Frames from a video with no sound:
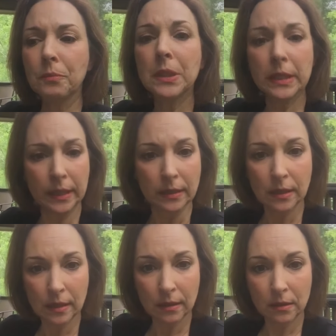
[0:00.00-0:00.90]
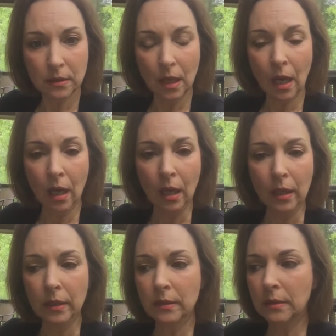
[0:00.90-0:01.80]
please, uh,
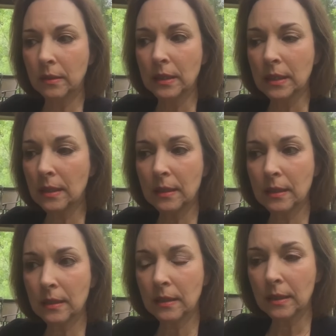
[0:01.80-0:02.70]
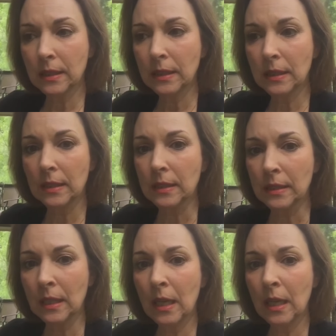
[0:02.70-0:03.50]
this is, this is,